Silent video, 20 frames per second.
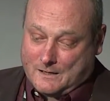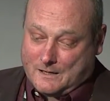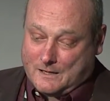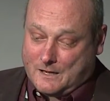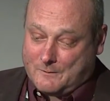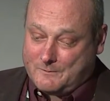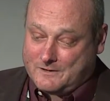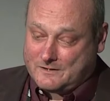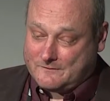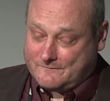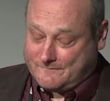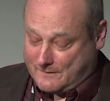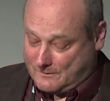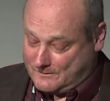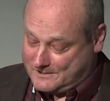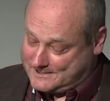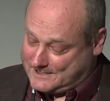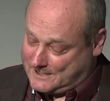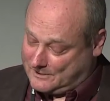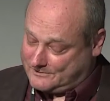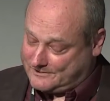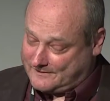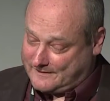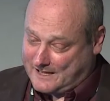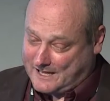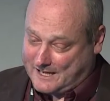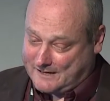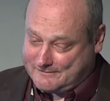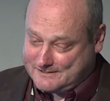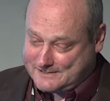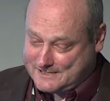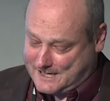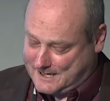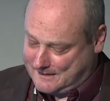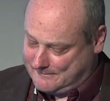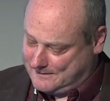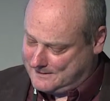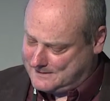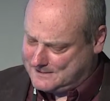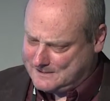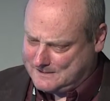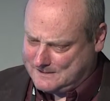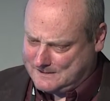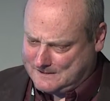And we can focus that onto the high-risk areas.